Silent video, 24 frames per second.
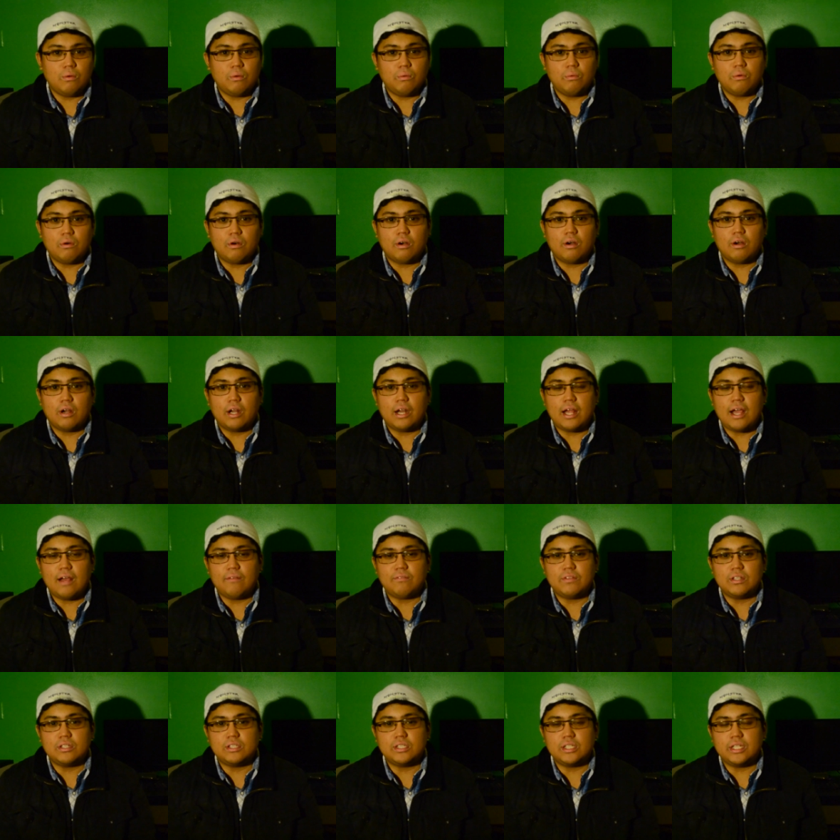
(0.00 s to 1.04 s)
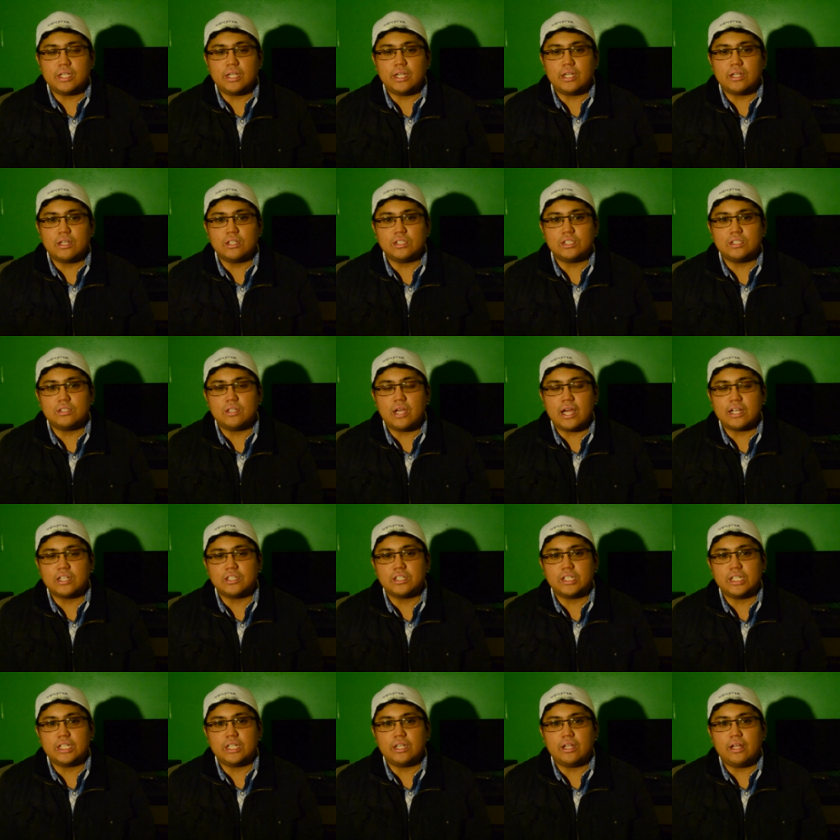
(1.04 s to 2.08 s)
We're gonna have to see, because
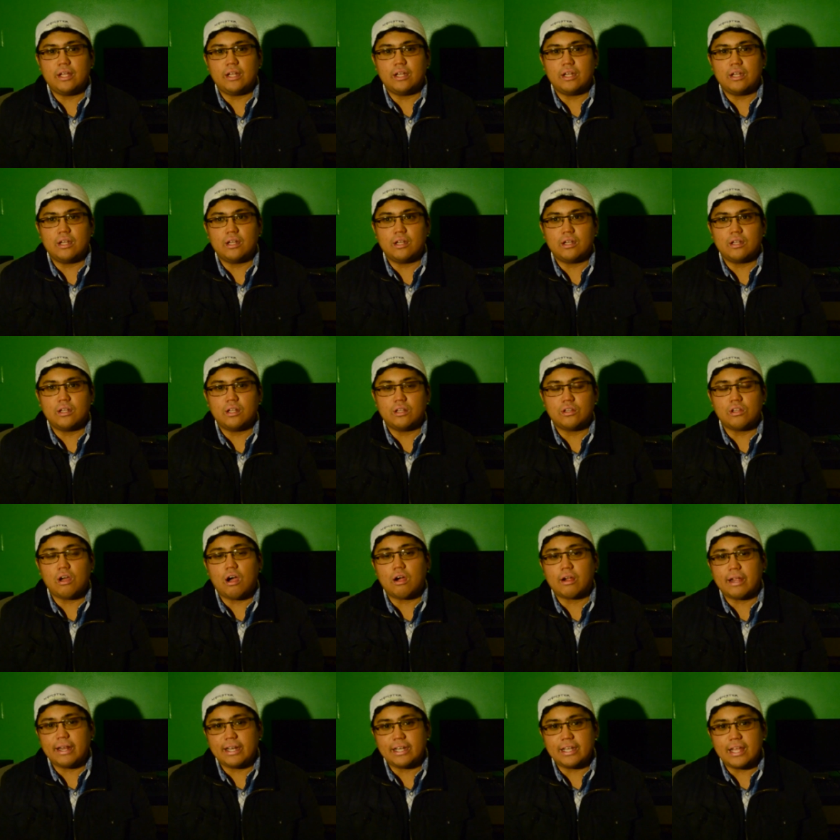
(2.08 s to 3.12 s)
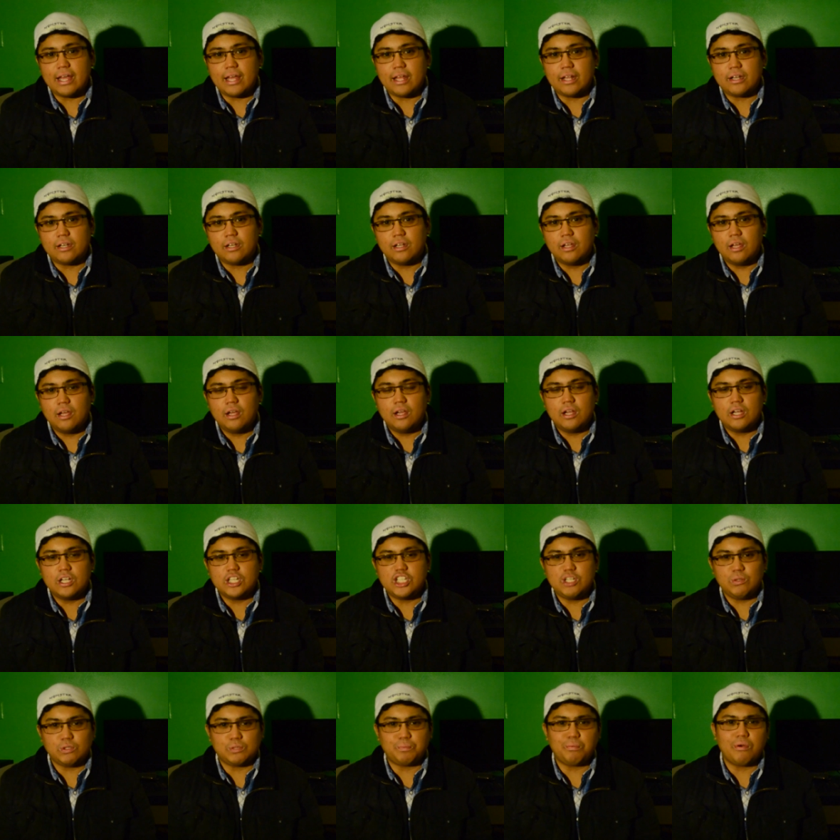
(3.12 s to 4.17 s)
actually in Talking Dead,
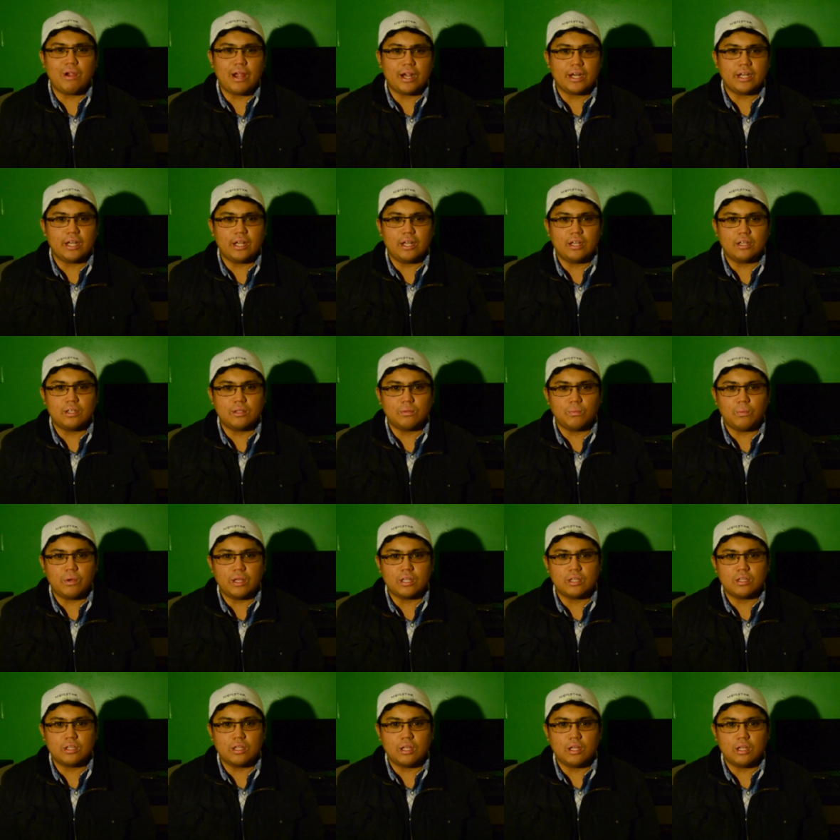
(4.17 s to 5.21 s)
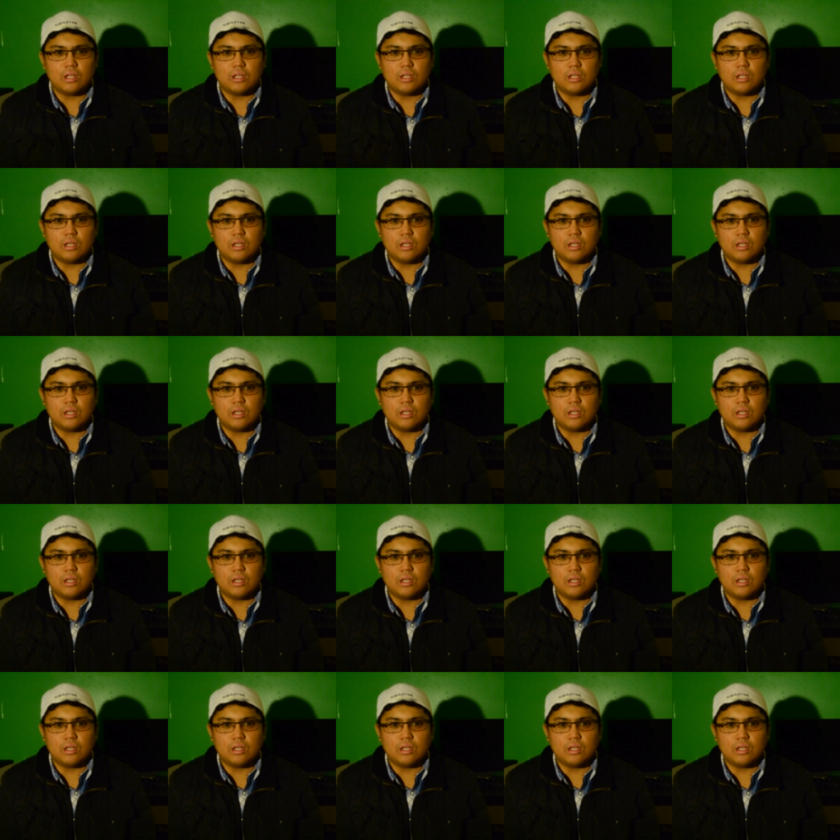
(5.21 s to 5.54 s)
she was pregnant with a